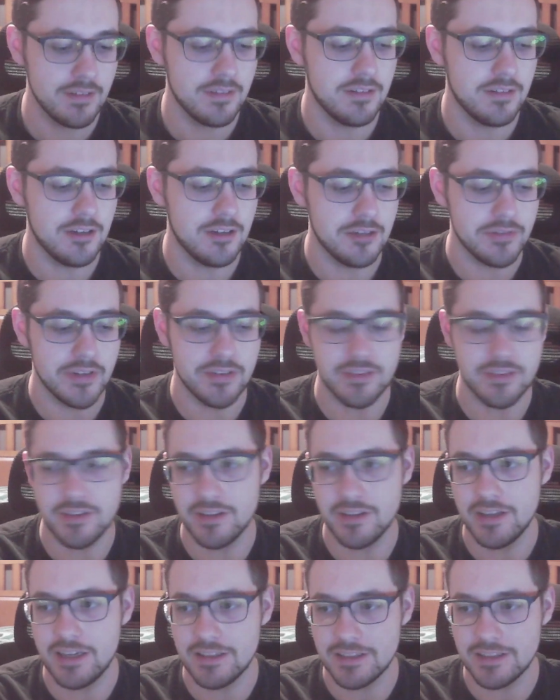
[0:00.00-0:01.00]
Obviously, the
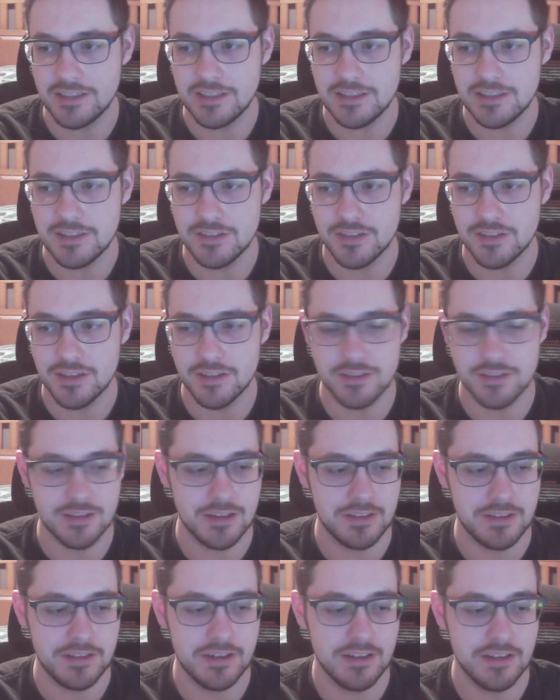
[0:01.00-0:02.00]
LEDs aren't on
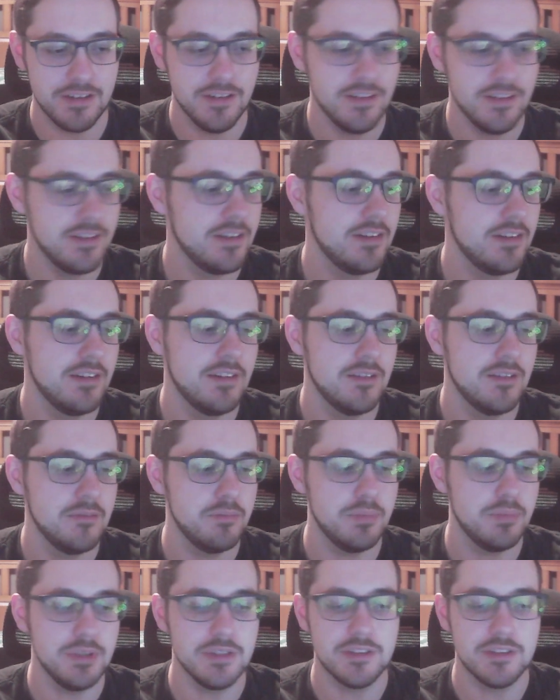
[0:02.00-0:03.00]
there,
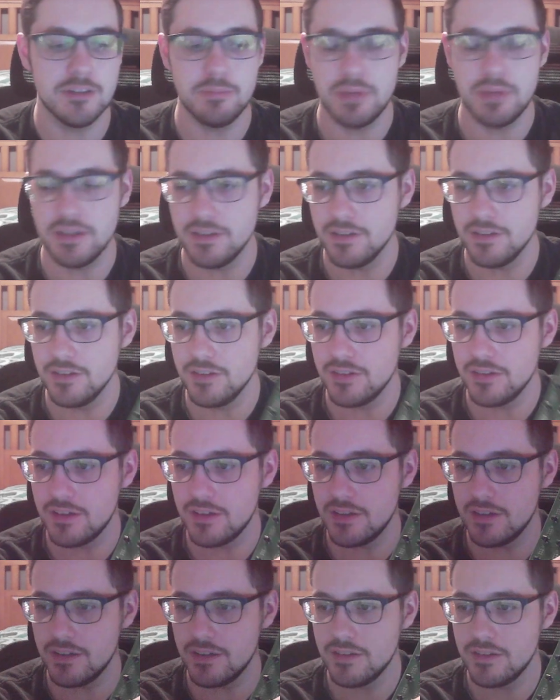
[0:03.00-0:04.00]
but the buttons
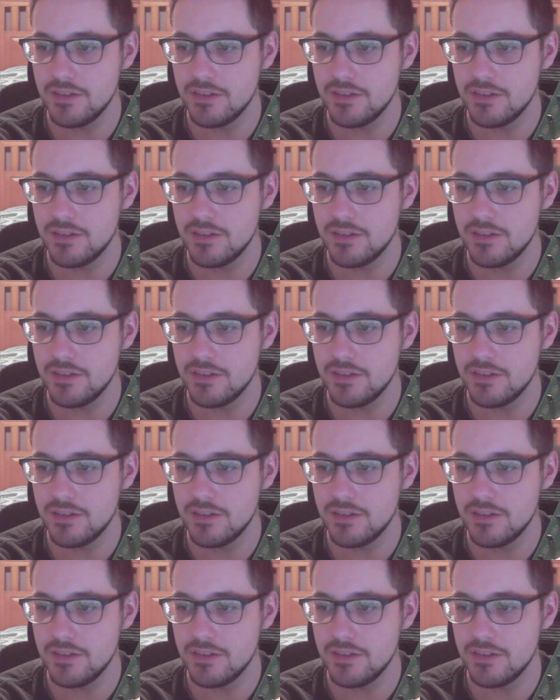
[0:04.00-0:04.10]
are.